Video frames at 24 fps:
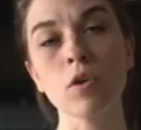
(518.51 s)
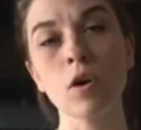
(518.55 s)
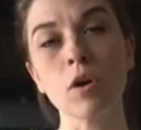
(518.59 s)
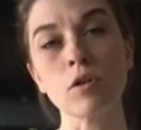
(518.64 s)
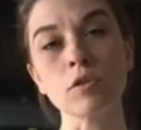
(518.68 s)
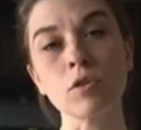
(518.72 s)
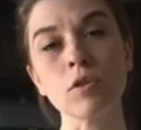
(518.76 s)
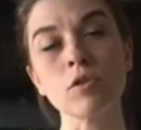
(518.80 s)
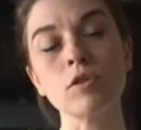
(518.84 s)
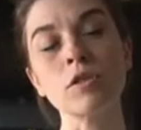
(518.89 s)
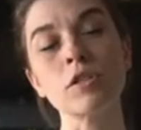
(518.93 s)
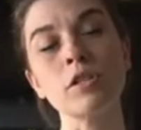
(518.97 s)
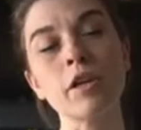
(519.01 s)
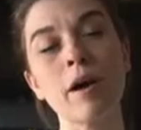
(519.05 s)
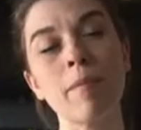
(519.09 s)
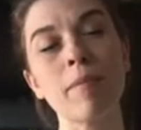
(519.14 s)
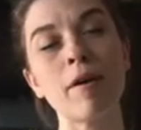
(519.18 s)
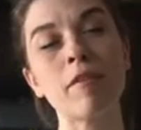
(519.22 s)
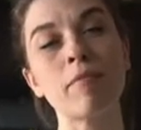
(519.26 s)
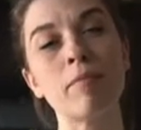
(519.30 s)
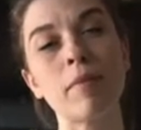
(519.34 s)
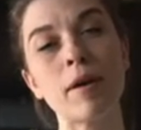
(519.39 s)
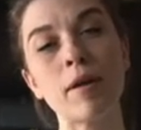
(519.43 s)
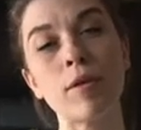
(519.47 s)
Also, to top
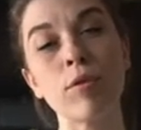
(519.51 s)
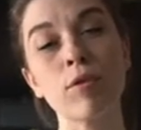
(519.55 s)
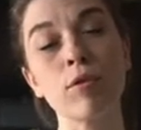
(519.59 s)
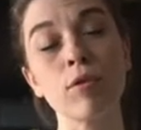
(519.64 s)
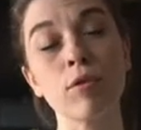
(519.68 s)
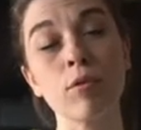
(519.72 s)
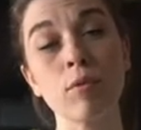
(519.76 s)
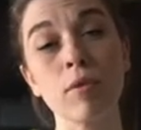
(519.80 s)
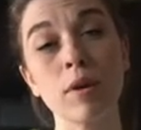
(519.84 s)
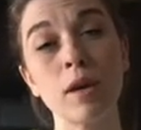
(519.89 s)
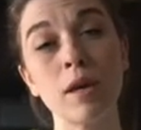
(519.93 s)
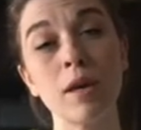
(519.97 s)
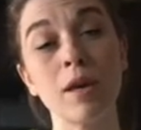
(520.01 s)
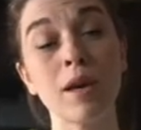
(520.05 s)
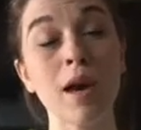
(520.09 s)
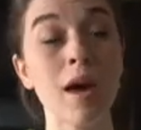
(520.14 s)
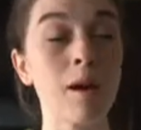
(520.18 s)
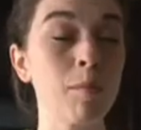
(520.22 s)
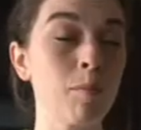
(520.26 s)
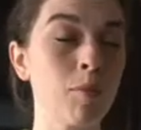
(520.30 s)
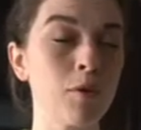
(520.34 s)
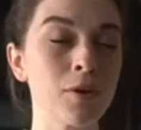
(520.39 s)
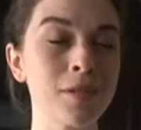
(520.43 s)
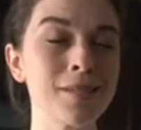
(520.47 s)
off my 3
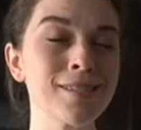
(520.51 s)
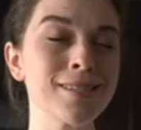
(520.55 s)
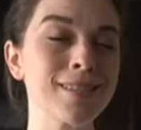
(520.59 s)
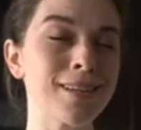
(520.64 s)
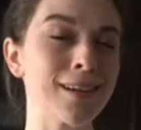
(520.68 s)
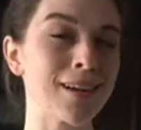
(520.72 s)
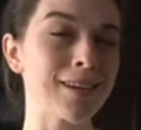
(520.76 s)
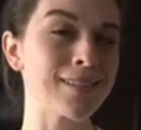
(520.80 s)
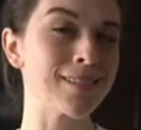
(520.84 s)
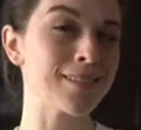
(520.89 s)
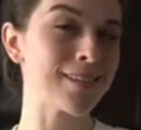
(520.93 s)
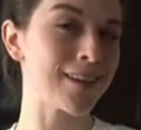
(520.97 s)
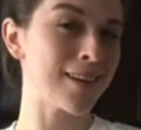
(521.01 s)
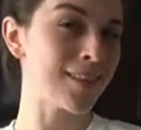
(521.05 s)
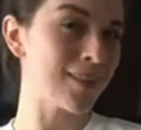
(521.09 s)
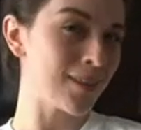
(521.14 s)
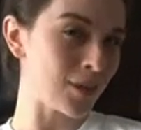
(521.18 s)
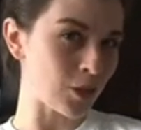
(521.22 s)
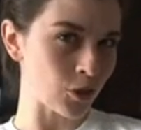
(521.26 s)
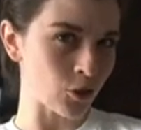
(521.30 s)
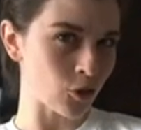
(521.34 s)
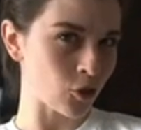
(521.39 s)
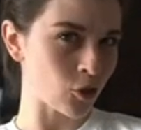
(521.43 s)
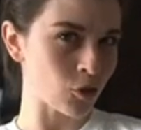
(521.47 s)
kind of points that I said
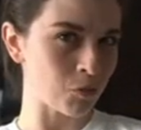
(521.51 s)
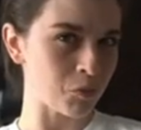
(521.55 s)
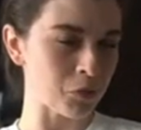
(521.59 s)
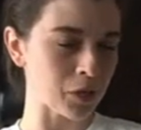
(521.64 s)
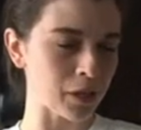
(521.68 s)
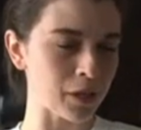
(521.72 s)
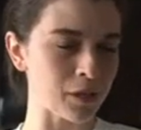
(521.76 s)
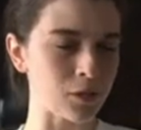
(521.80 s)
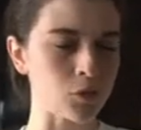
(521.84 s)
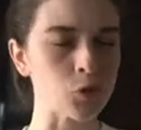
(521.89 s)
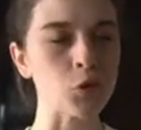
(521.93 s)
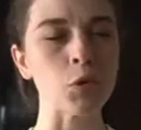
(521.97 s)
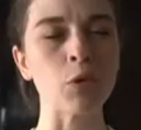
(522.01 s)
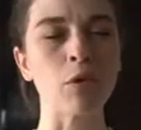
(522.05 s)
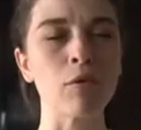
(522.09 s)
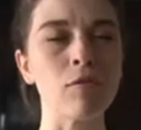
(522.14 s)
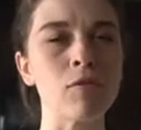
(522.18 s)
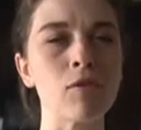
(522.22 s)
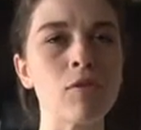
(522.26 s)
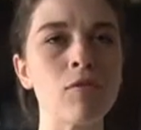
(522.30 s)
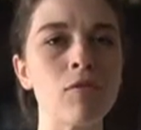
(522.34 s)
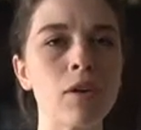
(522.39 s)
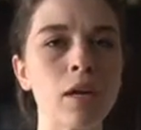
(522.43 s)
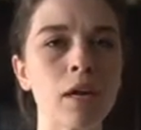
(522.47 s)
that you should bring into a
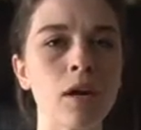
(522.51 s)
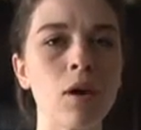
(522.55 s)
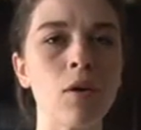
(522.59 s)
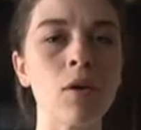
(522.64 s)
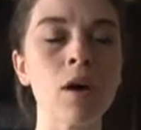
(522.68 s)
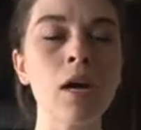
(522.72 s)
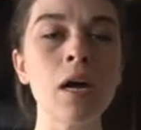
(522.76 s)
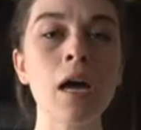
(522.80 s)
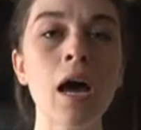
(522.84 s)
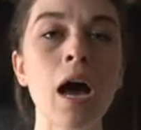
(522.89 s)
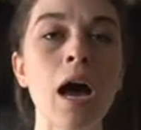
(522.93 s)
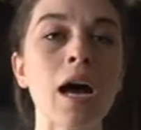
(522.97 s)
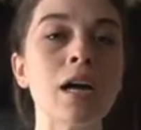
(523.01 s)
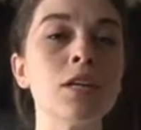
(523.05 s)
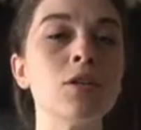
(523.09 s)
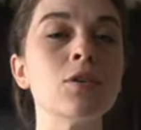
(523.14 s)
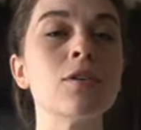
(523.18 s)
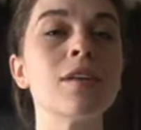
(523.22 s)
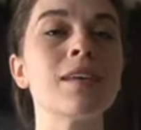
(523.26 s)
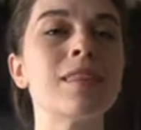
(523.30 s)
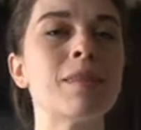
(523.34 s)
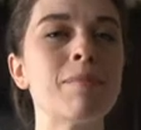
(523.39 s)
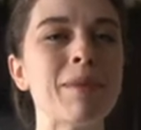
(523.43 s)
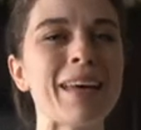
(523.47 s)
review video, I
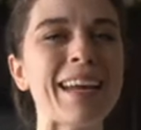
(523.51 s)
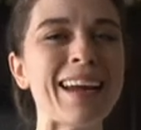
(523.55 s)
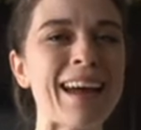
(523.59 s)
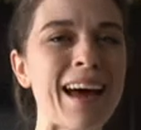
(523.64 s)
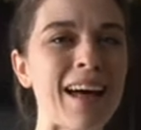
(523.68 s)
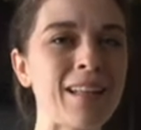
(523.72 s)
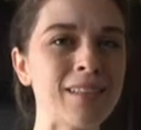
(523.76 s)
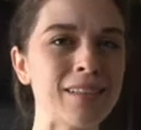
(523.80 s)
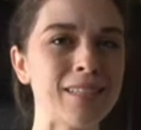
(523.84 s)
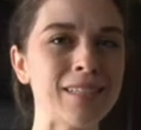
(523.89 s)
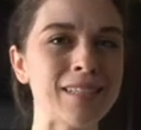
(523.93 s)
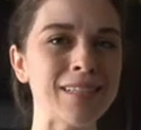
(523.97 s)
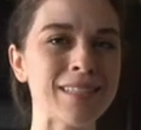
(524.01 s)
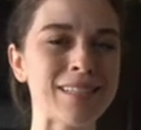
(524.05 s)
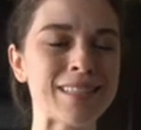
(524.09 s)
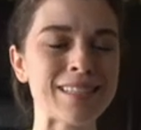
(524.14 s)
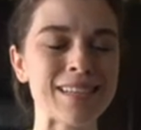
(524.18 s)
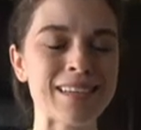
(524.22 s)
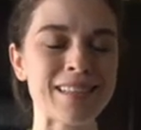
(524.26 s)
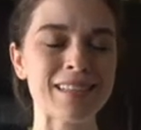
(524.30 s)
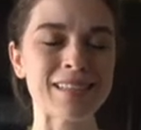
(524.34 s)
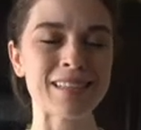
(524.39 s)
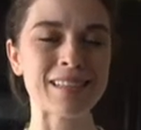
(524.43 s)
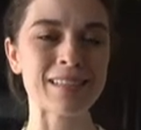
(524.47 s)
do like the beta-alanine that's
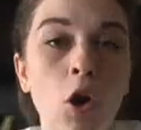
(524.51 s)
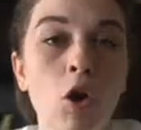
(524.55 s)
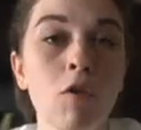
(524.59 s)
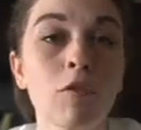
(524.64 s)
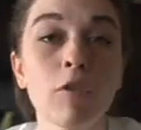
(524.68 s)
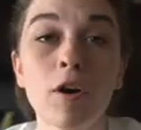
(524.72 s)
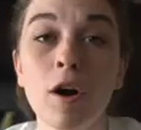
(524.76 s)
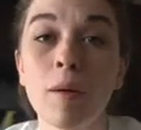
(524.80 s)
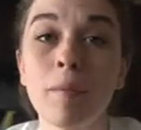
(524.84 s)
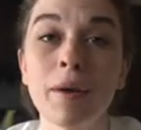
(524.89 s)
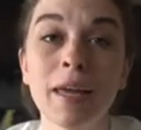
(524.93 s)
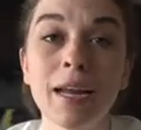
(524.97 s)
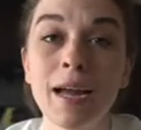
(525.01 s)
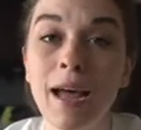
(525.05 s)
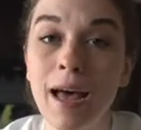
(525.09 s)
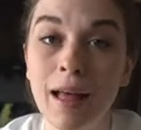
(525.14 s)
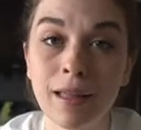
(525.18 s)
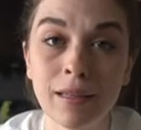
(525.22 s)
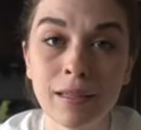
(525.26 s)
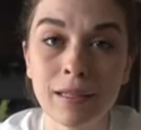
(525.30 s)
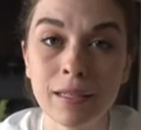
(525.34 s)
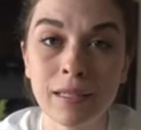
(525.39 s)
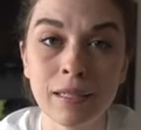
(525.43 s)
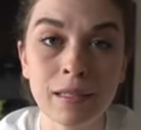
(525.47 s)
in this. Overall,
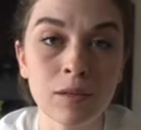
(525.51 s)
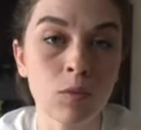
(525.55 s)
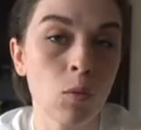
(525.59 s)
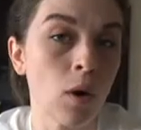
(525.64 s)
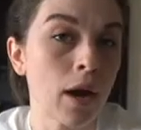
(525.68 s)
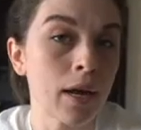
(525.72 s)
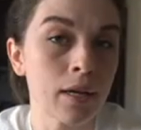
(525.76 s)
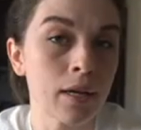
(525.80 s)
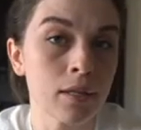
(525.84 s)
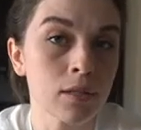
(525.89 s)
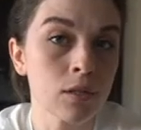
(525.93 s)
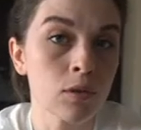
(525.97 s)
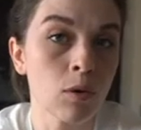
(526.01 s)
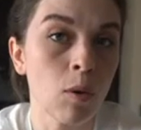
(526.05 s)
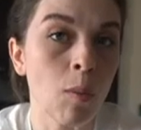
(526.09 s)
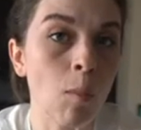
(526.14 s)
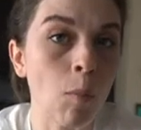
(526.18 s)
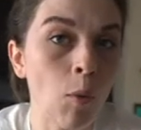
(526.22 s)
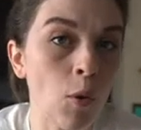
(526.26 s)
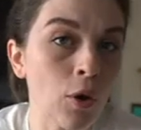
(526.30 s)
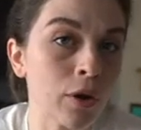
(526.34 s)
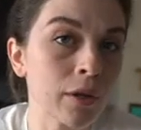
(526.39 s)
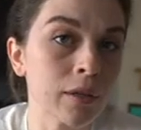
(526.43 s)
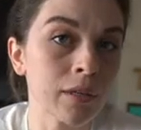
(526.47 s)
beta-alanine, why it's so
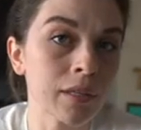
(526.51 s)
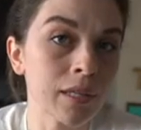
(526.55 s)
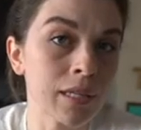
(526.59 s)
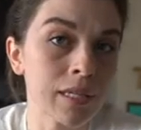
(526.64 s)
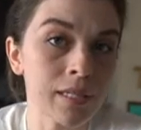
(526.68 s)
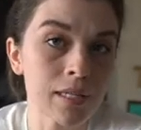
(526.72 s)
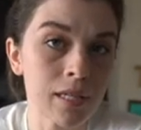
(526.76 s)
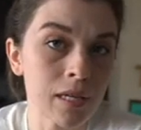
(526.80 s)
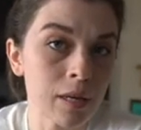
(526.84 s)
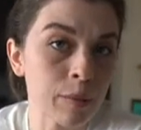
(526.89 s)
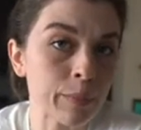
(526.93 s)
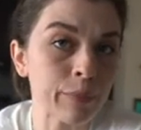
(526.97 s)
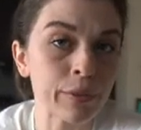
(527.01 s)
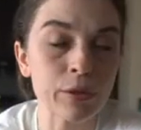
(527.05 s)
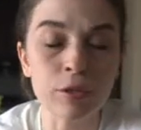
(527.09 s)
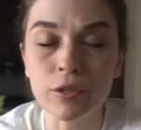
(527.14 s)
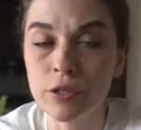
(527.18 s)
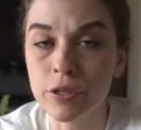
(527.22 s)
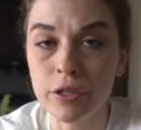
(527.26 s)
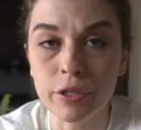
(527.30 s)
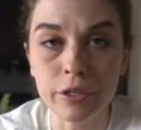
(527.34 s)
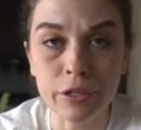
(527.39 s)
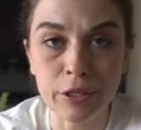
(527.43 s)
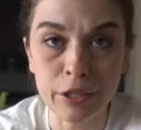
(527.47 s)
important is that it
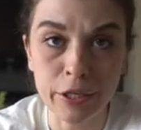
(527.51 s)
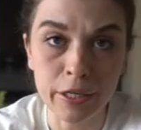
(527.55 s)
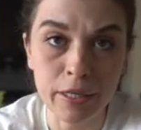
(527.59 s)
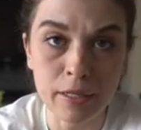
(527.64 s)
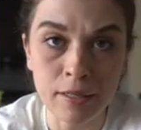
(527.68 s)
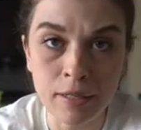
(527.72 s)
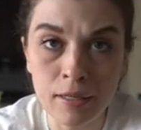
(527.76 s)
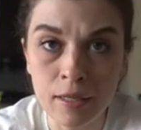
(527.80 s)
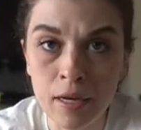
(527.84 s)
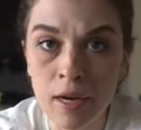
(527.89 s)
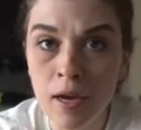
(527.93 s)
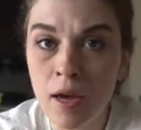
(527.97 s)
boosts your endurance.